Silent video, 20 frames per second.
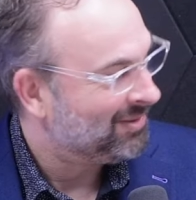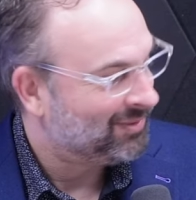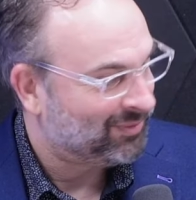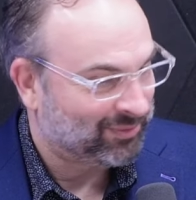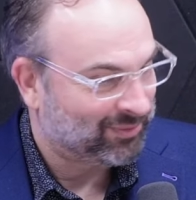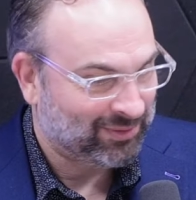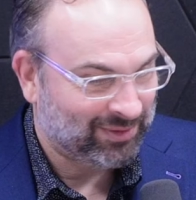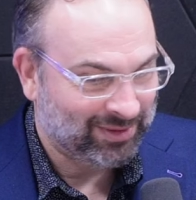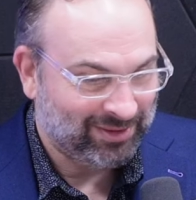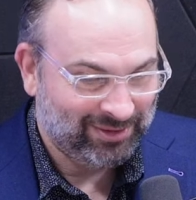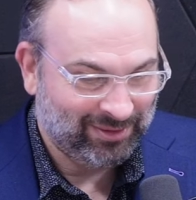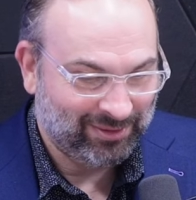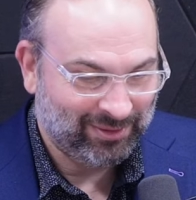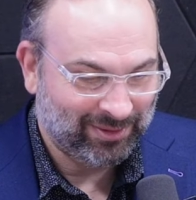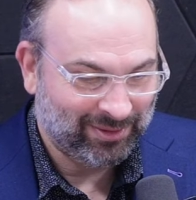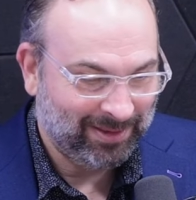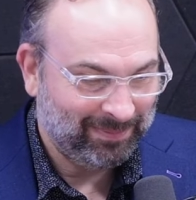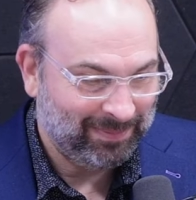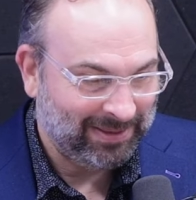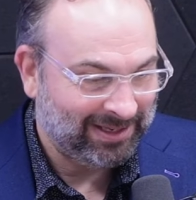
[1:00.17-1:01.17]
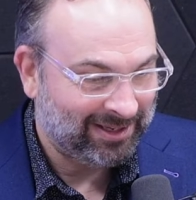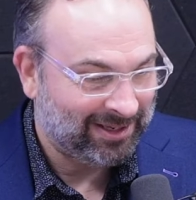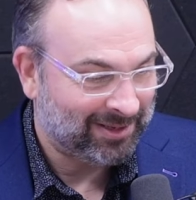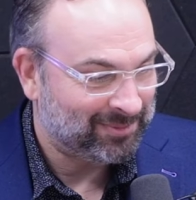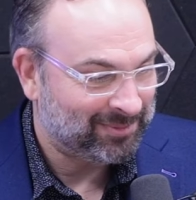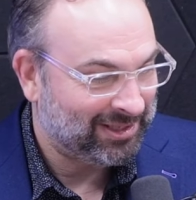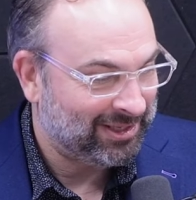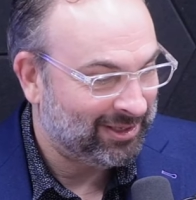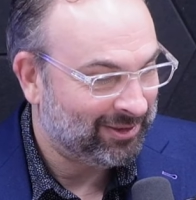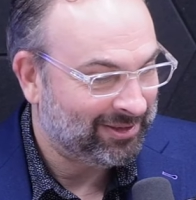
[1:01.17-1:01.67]
his first trip, and he
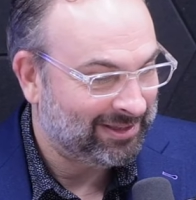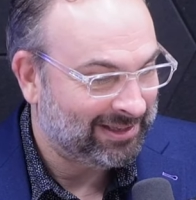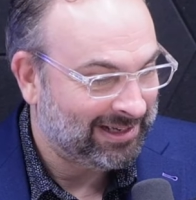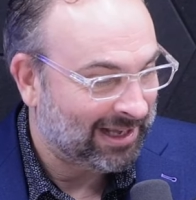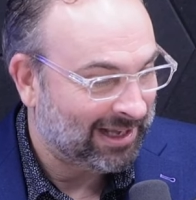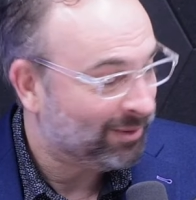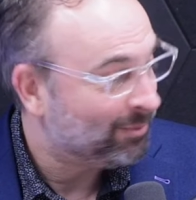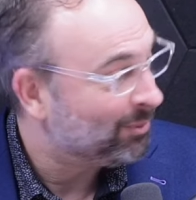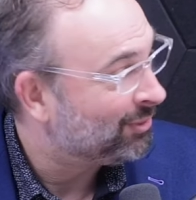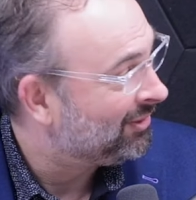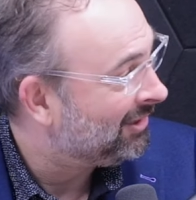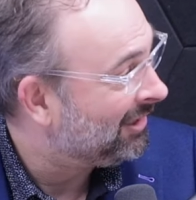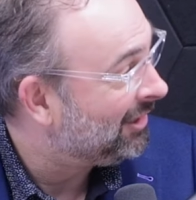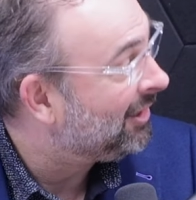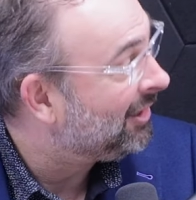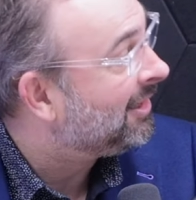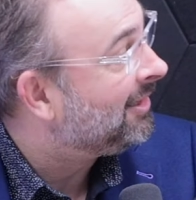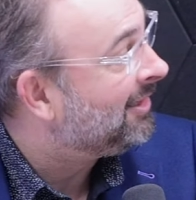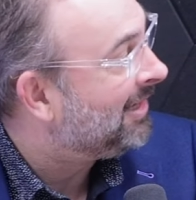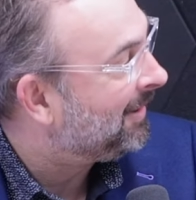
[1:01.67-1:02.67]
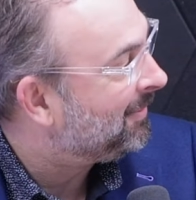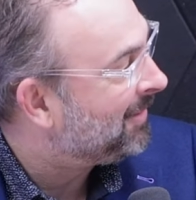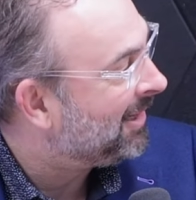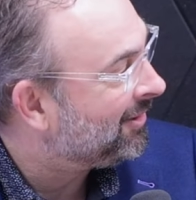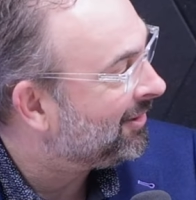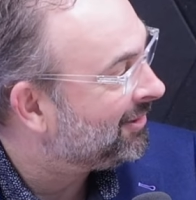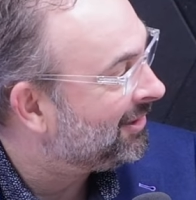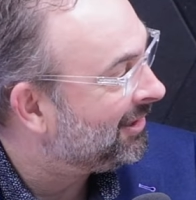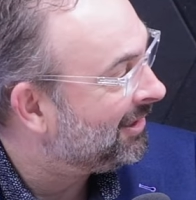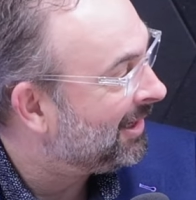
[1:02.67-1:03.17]
comes here to the Alamo City. You going to take him down
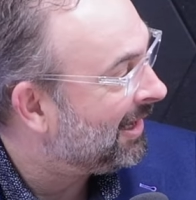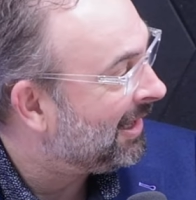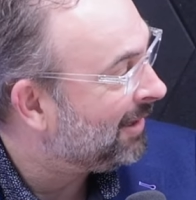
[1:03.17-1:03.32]
and see the